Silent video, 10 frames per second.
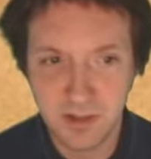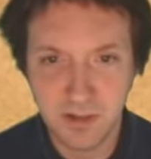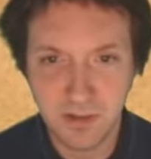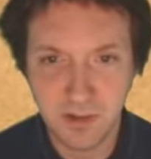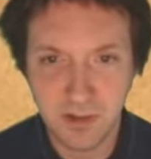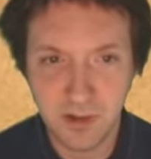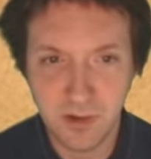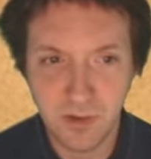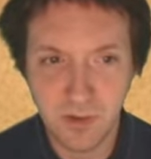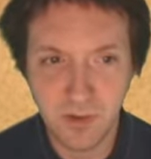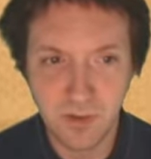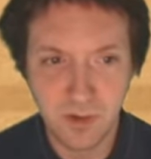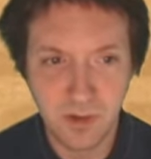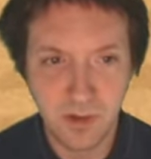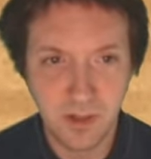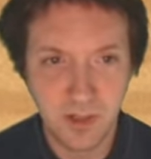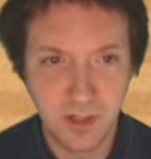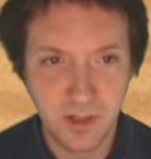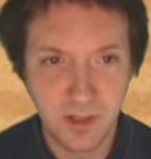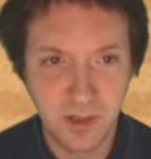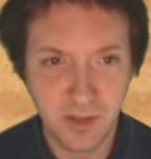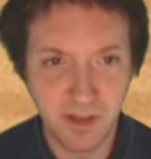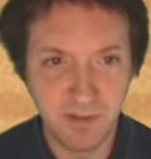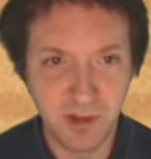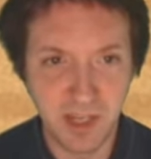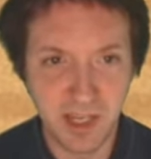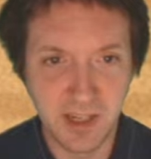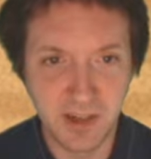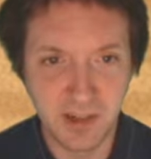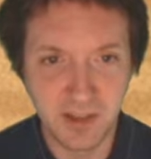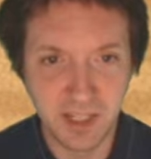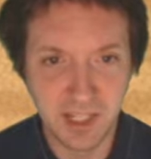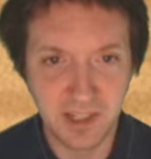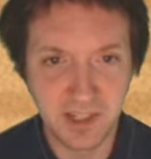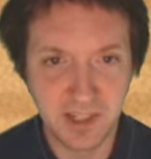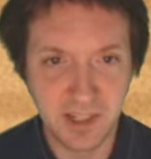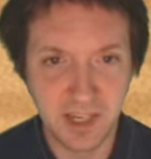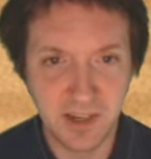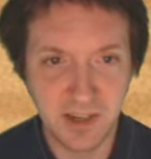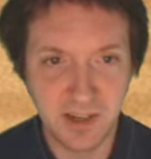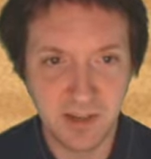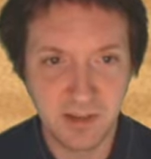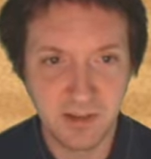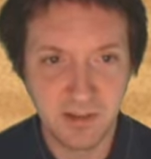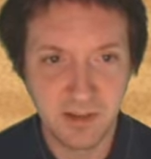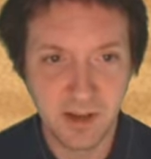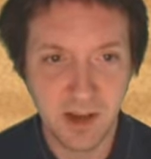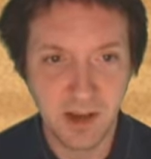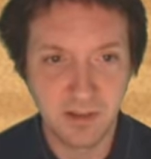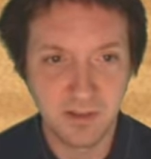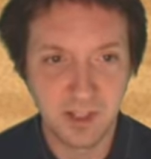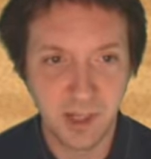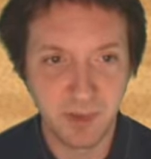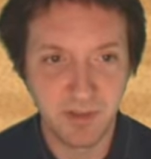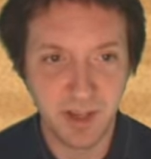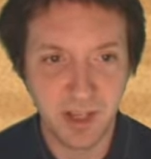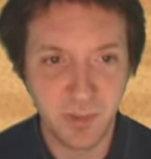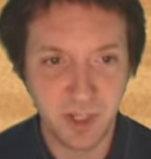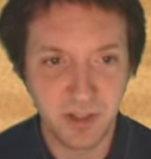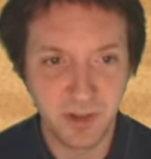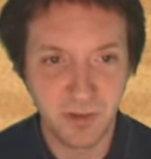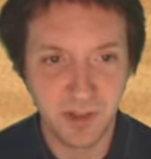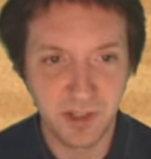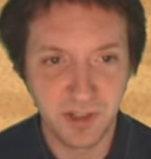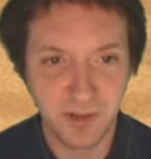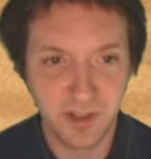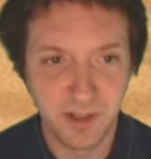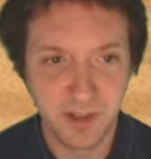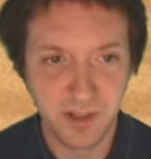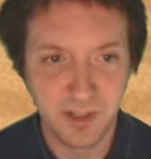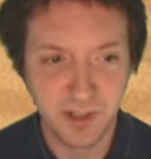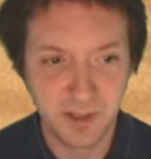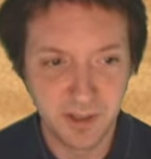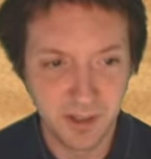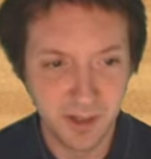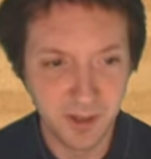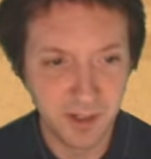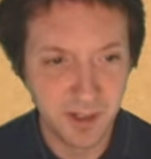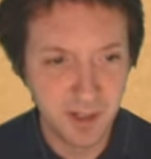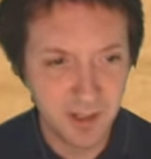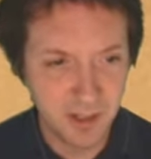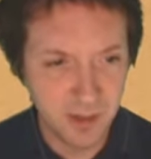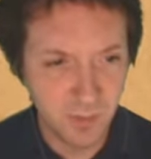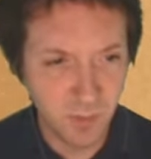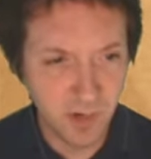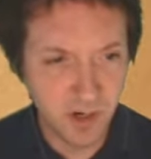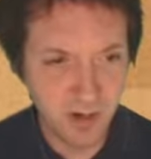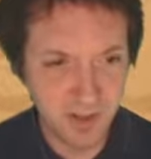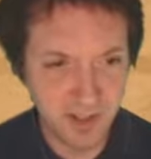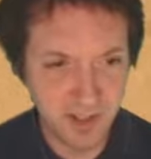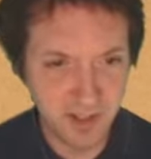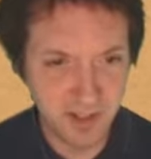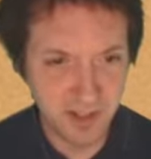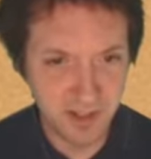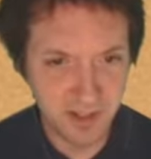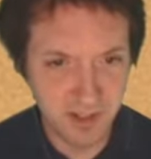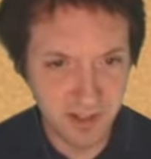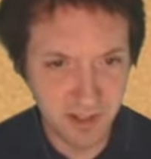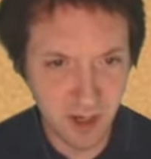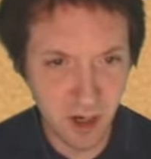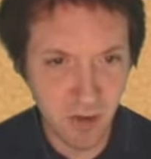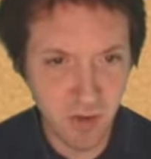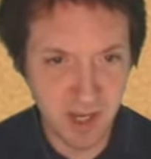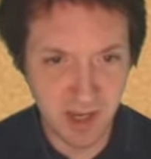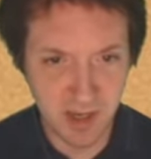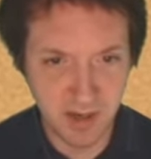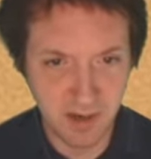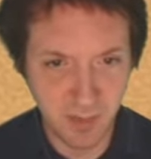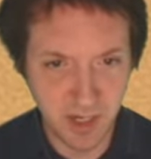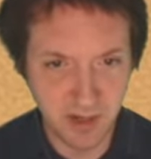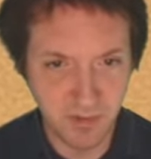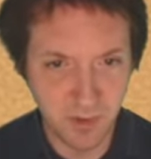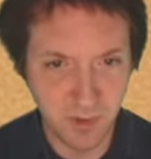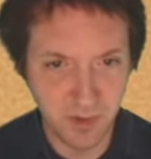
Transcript: I don't know. Oh, they have little icons, I guess, indicating types of enemies you run into there. Yeah. Where is this? Abandoned ruins.